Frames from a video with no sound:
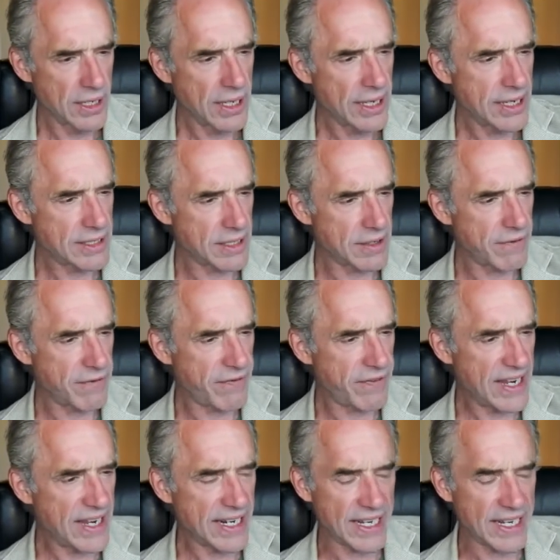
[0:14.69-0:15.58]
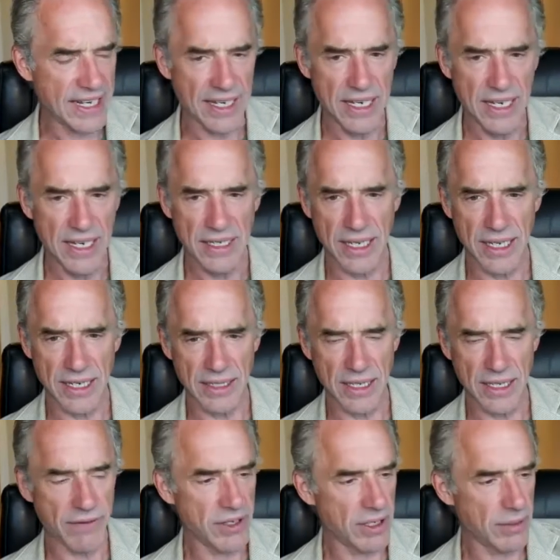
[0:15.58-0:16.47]
Is it a feeling like
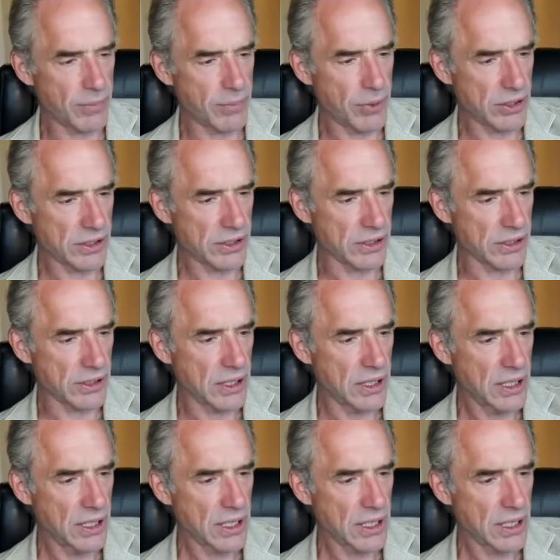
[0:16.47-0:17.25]
loving a person?